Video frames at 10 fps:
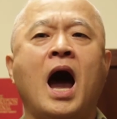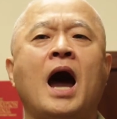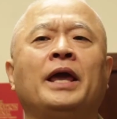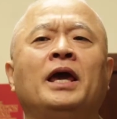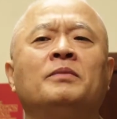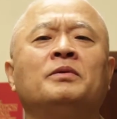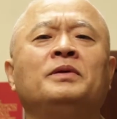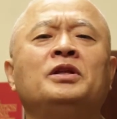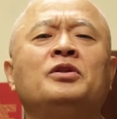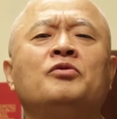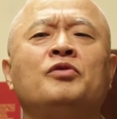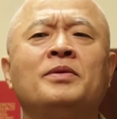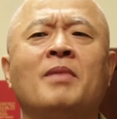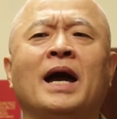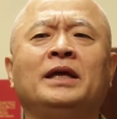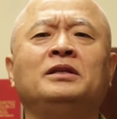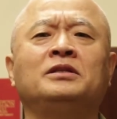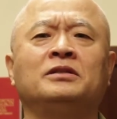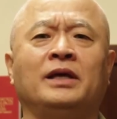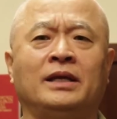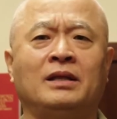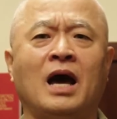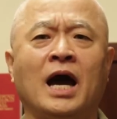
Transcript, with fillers: I have been reminded that